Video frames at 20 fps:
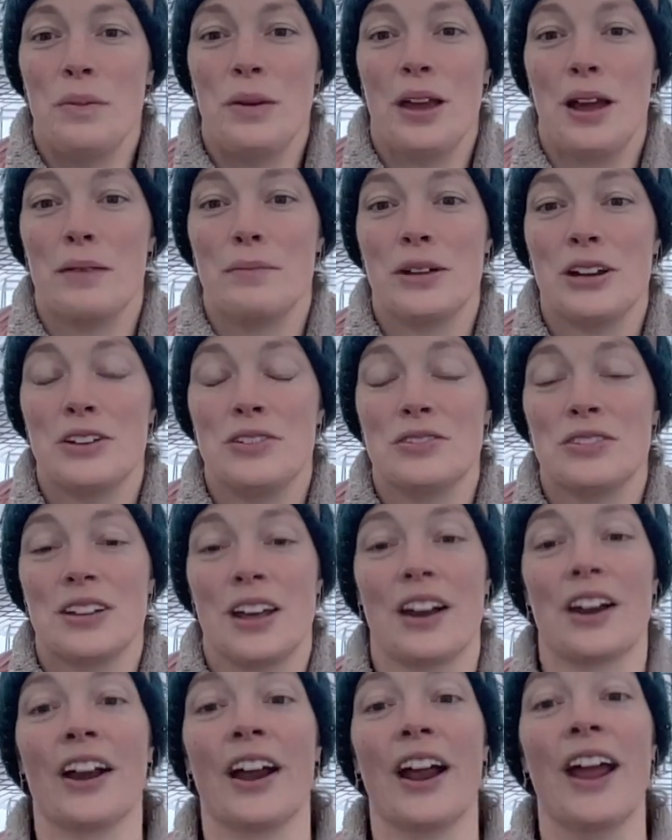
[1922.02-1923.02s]
be on my
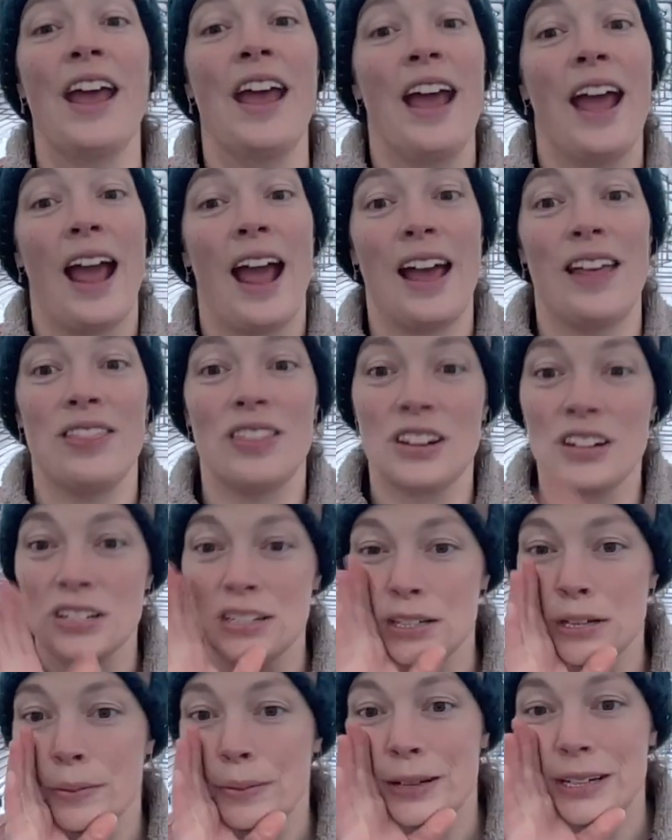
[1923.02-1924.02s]
newsletter and there's
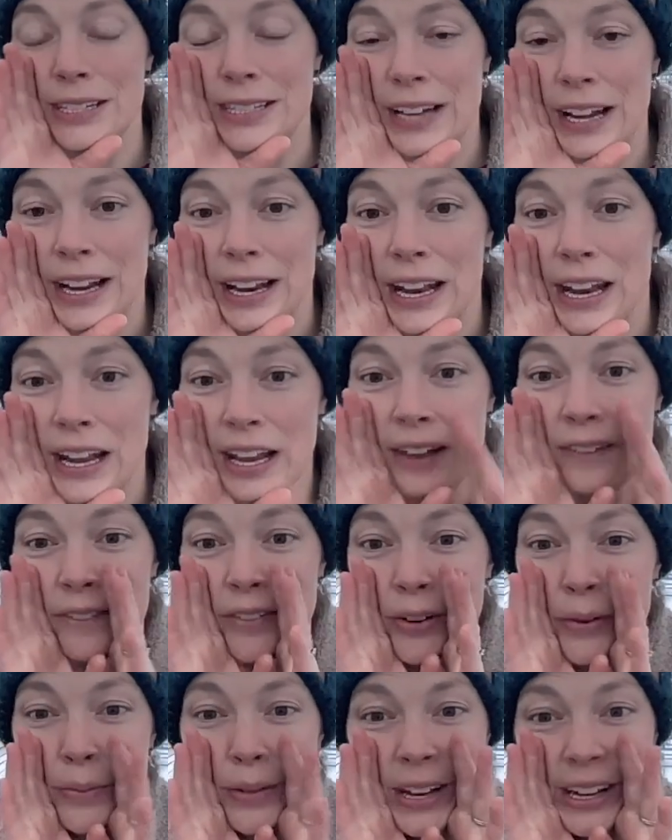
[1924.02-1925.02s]
some exciting
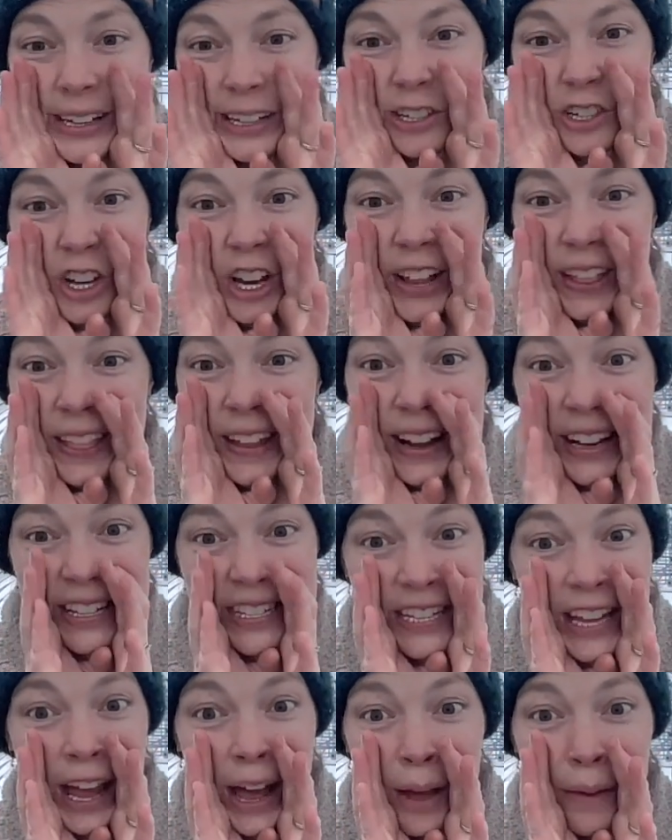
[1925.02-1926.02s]
information that's
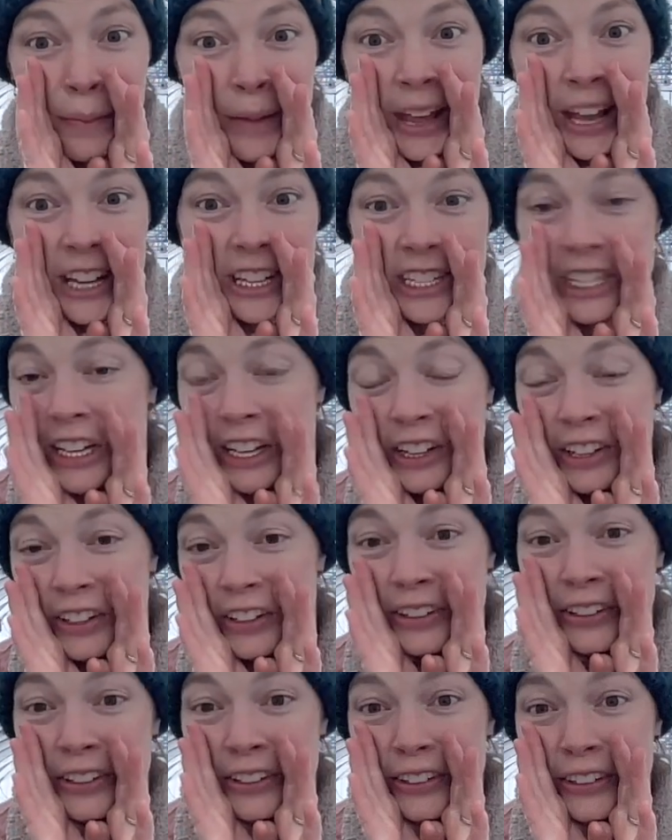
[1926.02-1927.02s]
coming
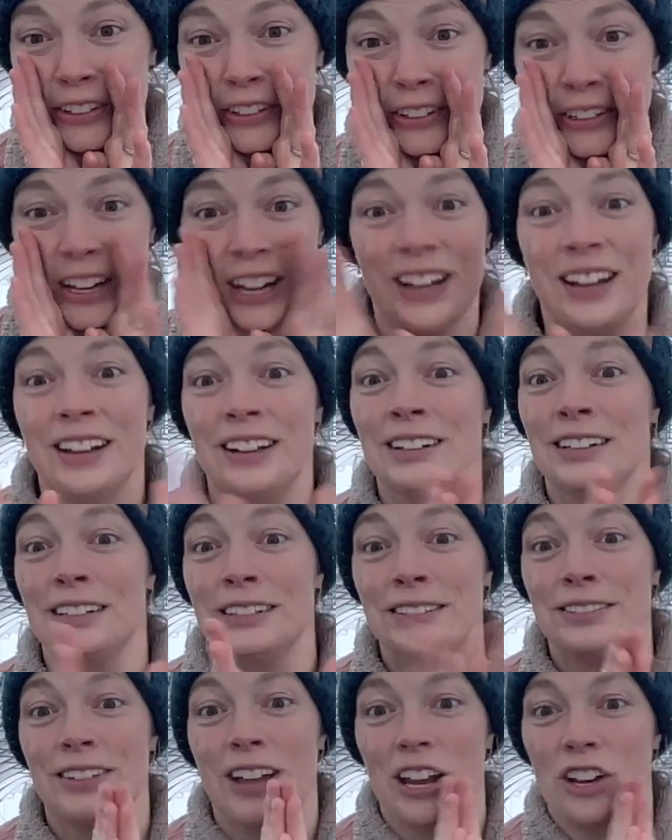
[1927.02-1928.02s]
soon.
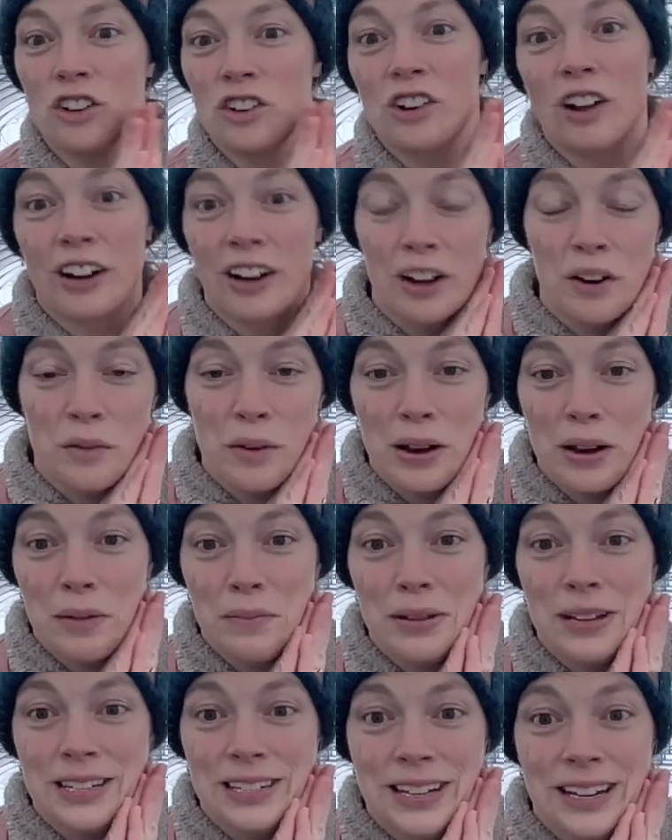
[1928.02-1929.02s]
And you're not going to want to
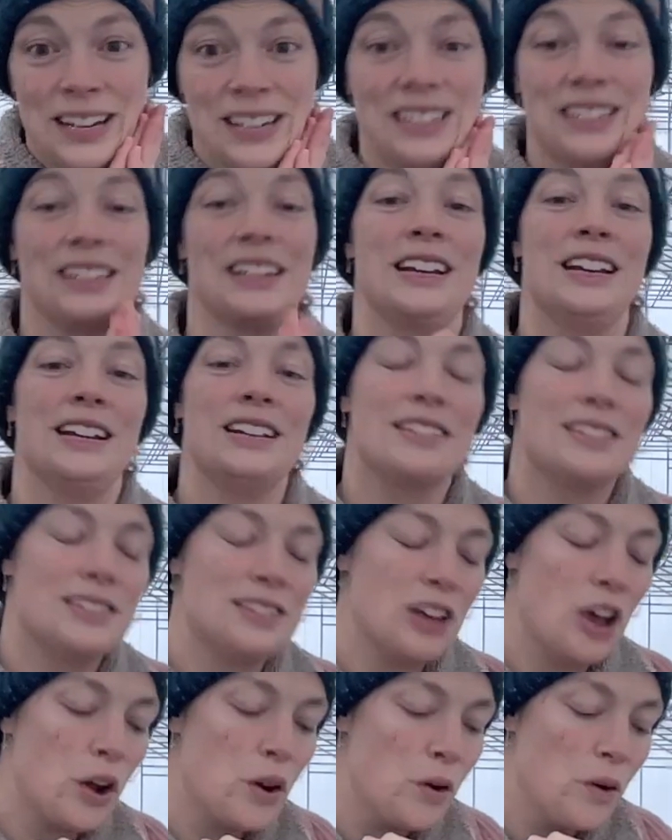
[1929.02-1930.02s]
miss it.
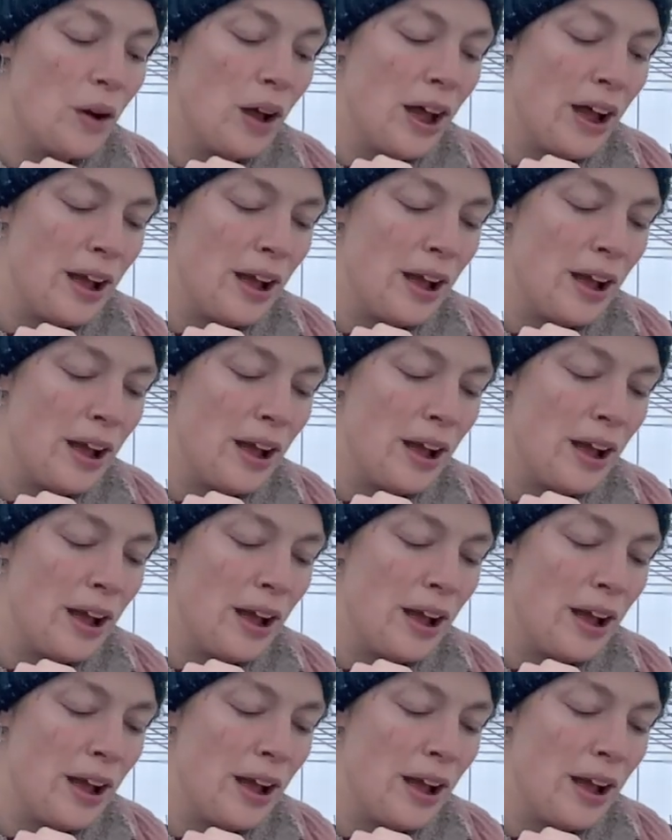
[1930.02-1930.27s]
So